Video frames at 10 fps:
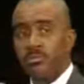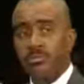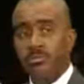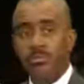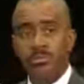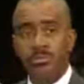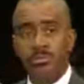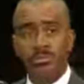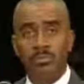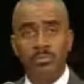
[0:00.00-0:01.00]
That's something.
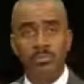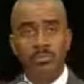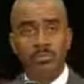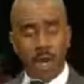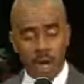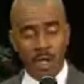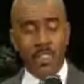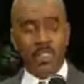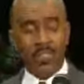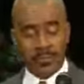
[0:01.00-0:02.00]
Are you
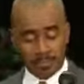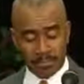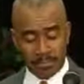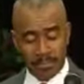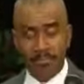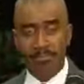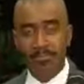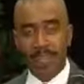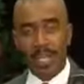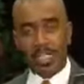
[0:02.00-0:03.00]
listening? Amen.
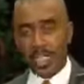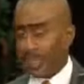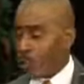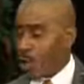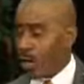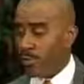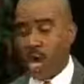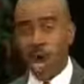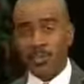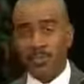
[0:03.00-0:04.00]
Listen at the word
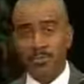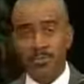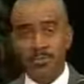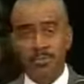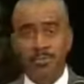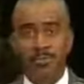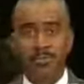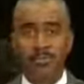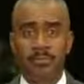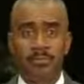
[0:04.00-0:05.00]
of God. And
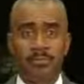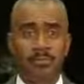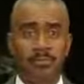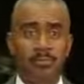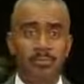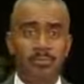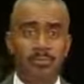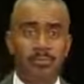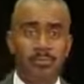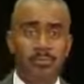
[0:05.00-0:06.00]
therefore shall they come
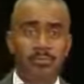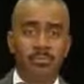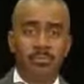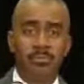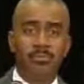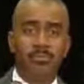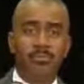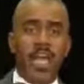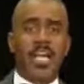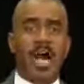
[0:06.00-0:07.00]
shortly to an
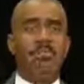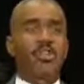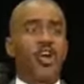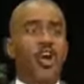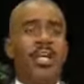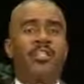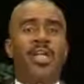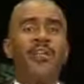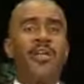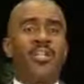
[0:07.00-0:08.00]
end. They come shortly.
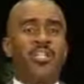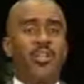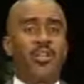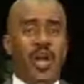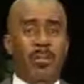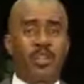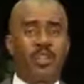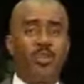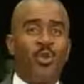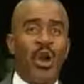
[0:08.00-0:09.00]
See, eventually you shortly. come
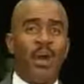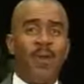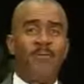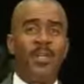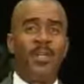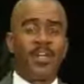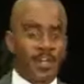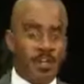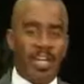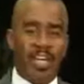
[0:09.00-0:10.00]
into the world,
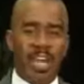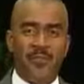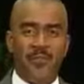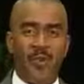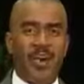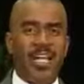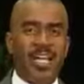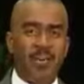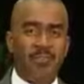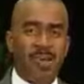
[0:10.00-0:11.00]
you live for a
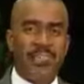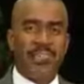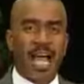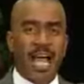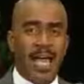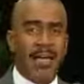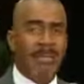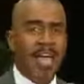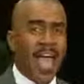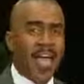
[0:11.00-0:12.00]
little bit
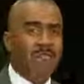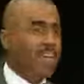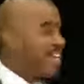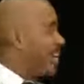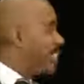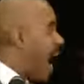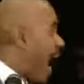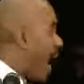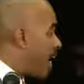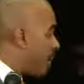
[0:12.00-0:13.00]
time, and then you
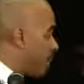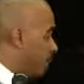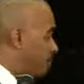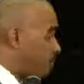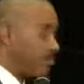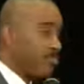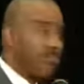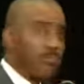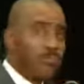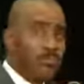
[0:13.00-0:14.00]
die. And you die.